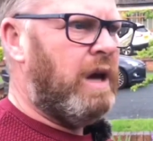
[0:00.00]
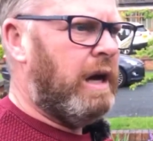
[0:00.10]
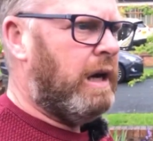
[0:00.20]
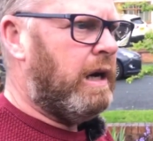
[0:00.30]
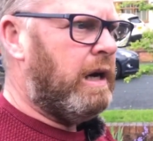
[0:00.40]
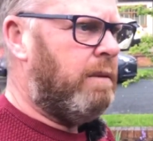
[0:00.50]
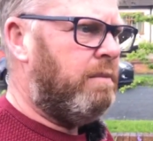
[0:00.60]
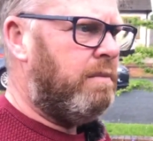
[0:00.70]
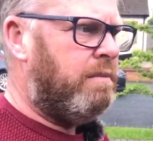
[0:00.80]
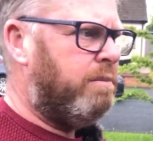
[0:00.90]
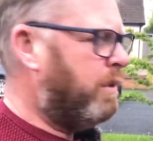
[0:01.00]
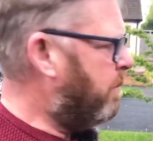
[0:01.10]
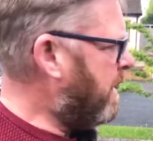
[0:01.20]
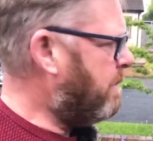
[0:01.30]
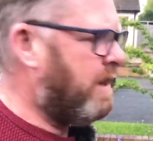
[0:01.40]

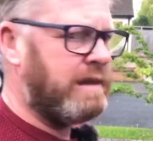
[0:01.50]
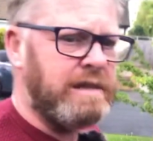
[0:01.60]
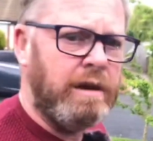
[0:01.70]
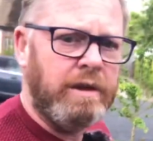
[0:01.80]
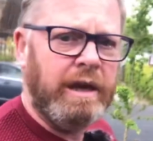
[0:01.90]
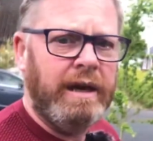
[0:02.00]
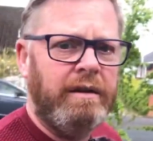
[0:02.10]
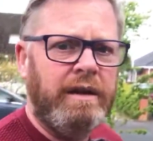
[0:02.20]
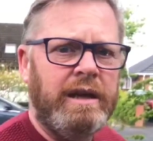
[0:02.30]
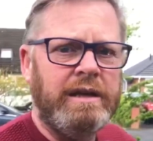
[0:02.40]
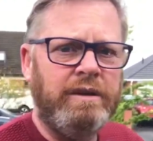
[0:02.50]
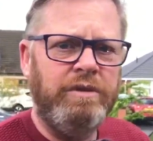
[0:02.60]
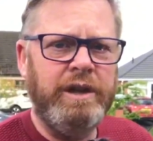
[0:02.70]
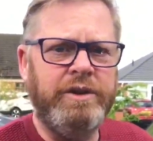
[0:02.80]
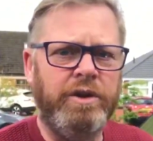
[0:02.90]
But maybe that's how they are. I
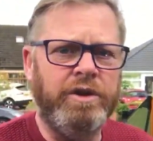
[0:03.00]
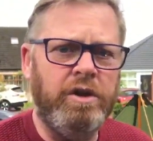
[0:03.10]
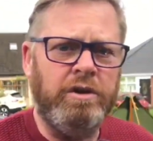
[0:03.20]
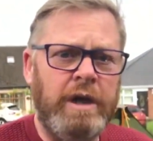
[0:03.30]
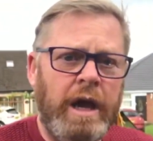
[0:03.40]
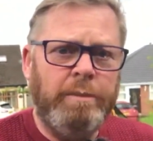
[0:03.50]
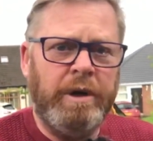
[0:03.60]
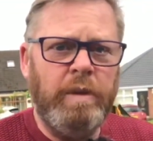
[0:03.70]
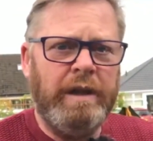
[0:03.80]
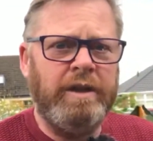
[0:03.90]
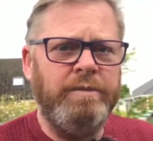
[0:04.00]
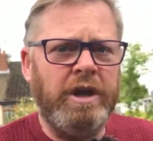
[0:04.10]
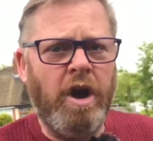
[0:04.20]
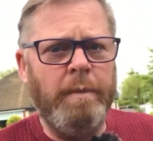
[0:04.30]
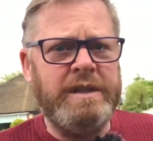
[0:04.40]
really don't know. But I welcome
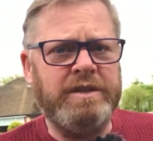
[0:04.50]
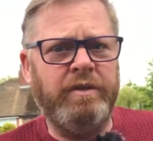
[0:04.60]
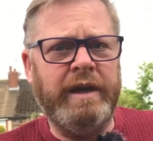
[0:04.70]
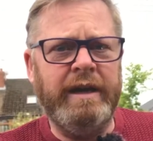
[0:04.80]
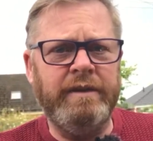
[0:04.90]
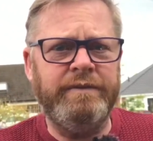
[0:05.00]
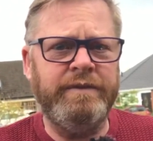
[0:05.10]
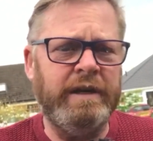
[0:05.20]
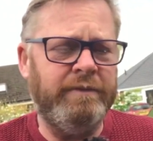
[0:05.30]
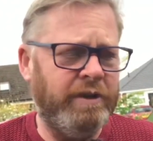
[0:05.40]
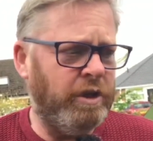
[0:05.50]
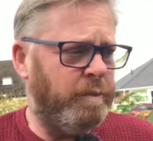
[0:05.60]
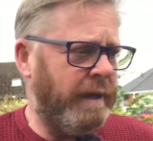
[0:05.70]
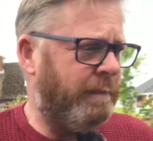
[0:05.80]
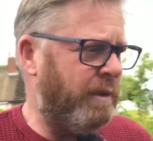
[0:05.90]
your comments on that. If for you
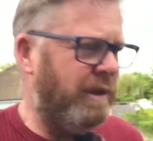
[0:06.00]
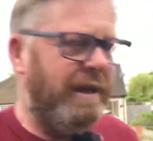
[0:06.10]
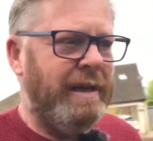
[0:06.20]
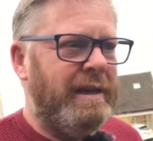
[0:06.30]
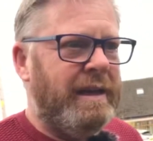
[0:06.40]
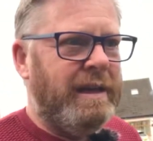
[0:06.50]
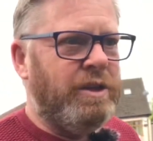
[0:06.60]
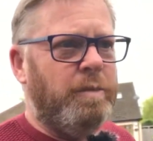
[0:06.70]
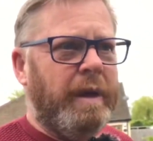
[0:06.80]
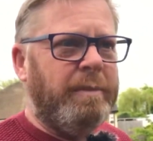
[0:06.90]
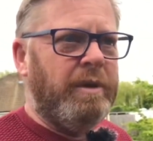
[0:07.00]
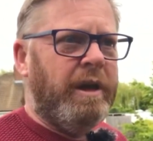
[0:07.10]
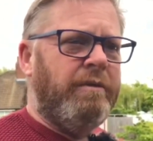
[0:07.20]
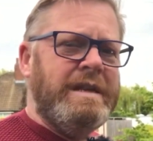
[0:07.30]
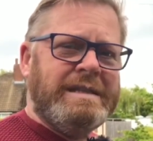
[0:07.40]
people
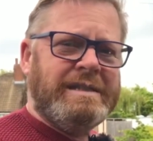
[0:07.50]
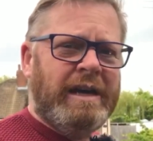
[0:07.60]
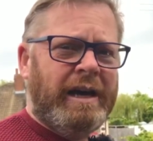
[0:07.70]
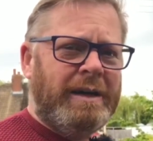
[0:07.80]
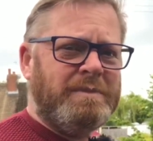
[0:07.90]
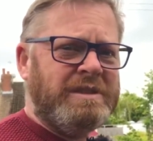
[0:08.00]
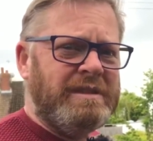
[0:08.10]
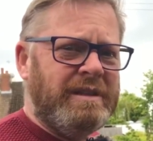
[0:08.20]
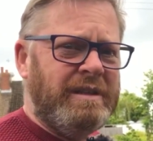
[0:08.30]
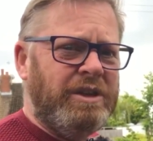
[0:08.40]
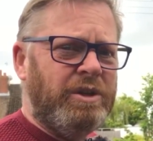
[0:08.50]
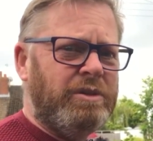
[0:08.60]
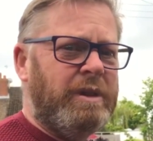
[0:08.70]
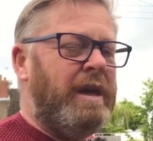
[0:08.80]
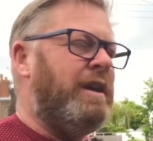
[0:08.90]
that are into tarps,
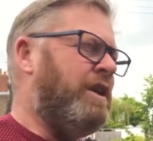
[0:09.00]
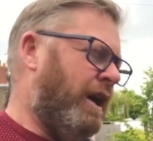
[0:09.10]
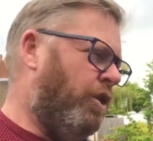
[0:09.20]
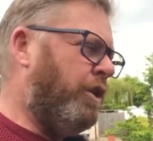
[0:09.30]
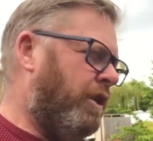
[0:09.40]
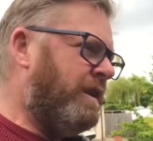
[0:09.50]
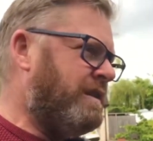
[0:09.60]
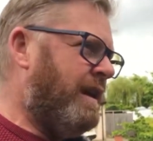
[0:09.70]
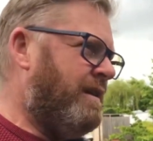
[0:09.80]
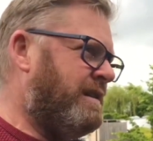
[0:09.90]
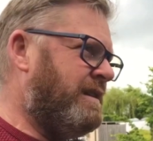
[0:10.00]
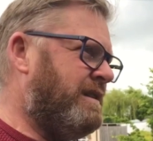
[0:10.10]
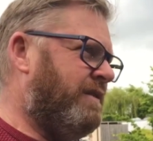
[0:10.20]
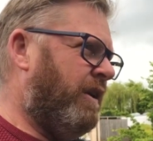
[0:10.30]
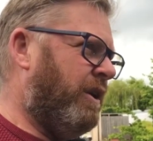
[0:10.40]
I know you're going to say this
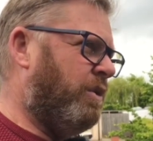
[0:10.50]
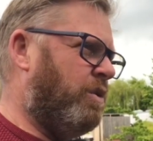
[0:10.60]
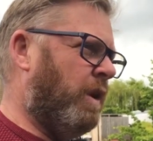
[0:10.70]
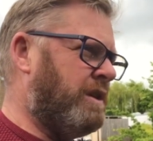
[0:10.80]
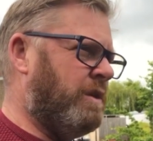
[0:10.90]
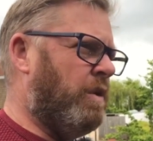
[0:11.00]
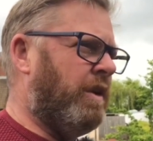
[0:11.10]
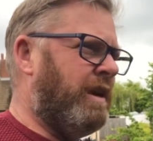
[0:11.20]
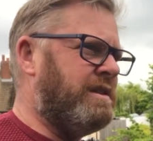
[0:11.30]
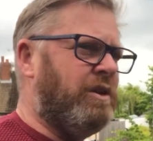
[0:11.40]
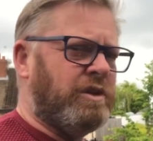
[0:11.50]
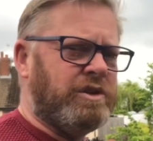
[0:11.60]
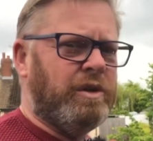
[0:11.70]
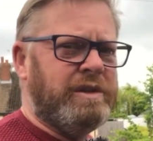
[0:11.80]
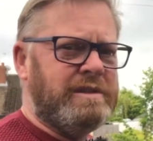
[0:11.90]
isn't a very good quality one and it's not as
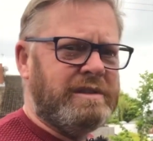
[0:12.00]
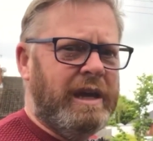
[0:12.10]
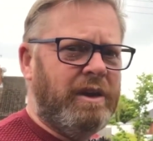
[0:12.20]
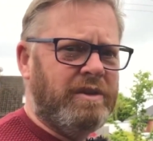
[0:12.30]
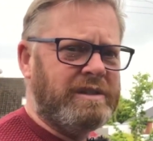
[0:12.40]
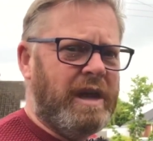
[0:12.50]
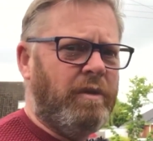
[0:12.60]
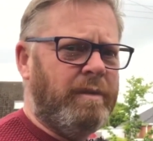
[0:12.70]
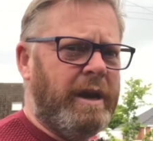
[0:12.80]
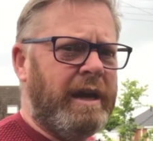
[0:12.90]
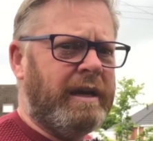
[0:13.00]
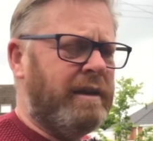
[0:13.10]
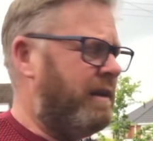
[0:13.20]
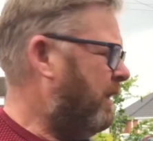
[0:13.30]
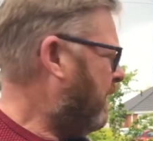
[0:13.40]
good as others out on the market.